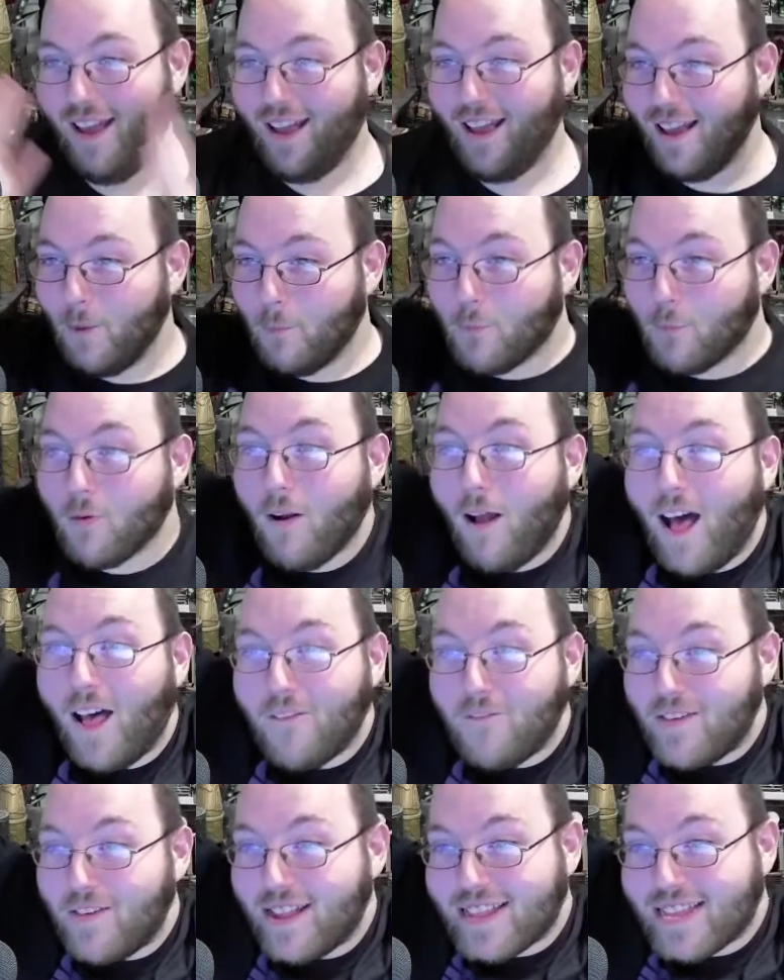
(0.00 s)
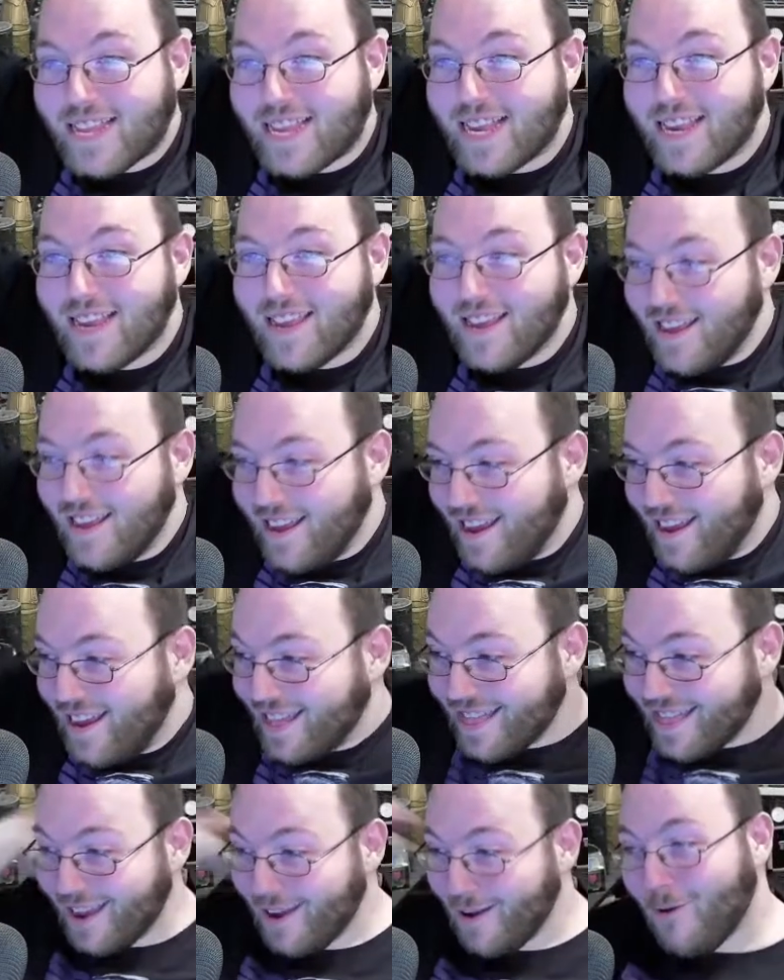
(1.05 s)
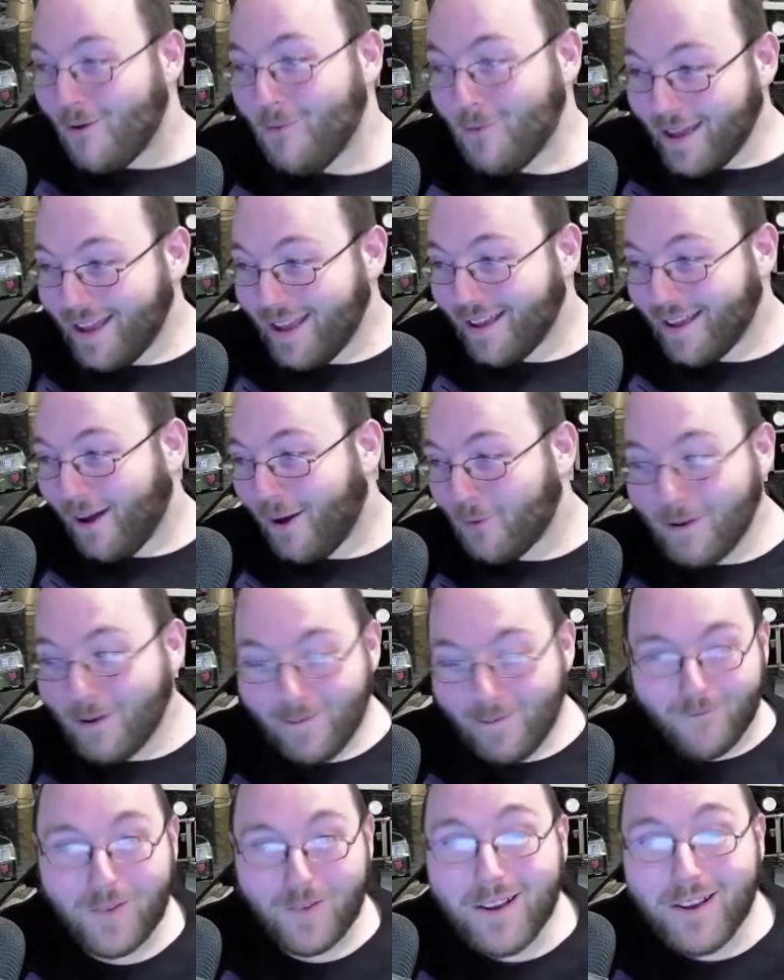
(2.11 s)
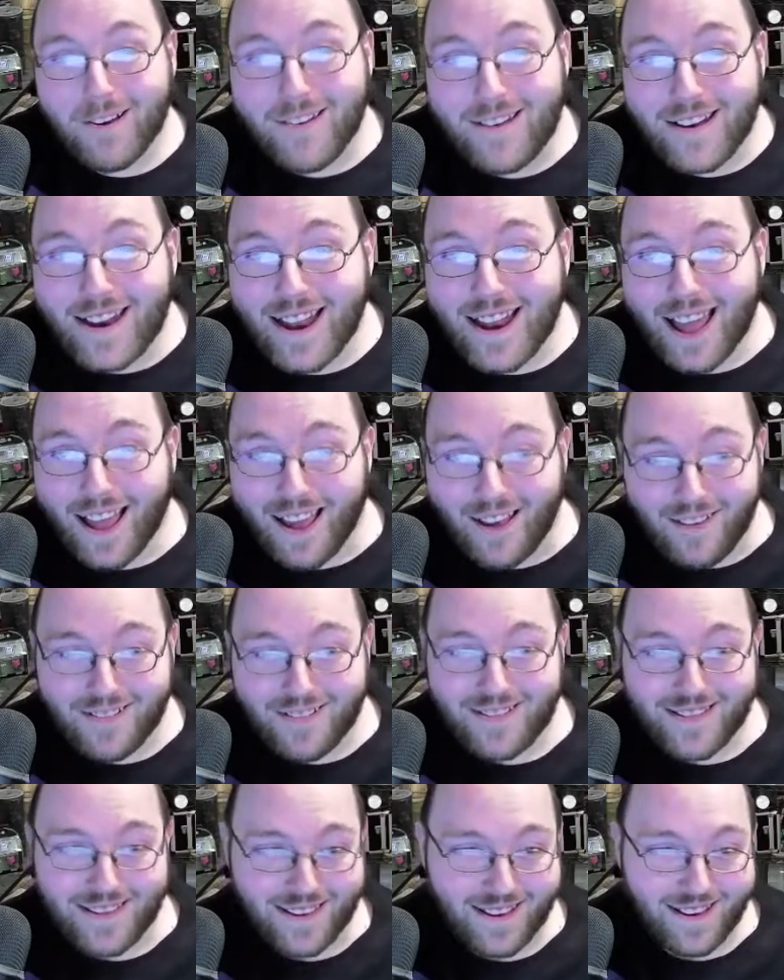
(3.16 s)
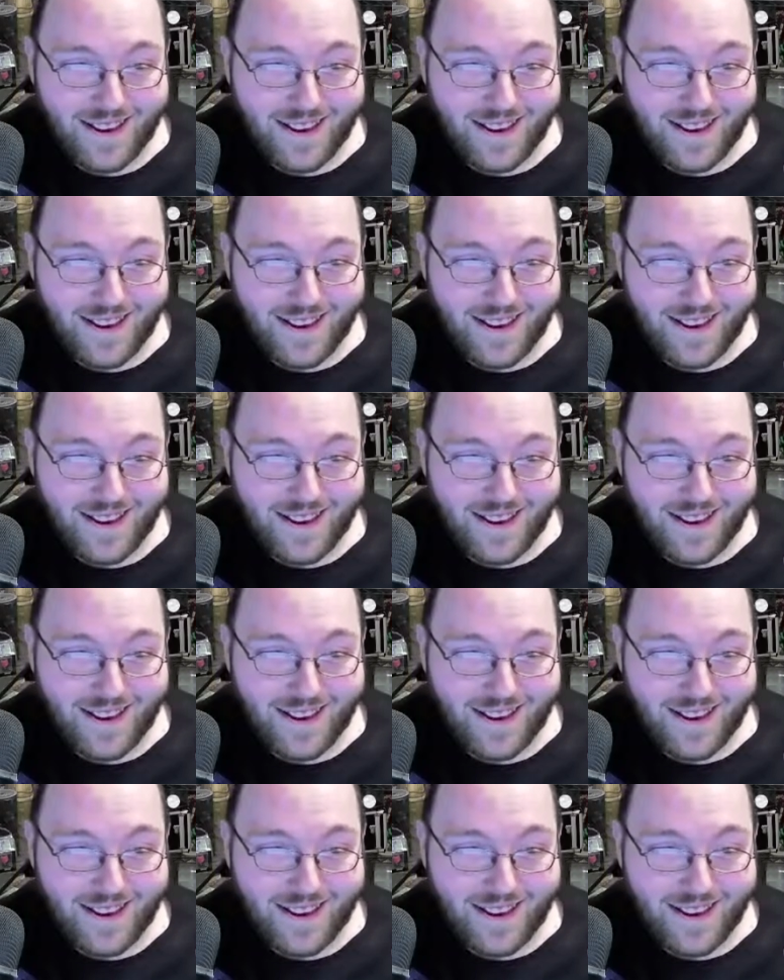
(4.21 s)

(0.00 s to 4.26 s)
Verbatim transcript: Profit. There we go. We figured it out.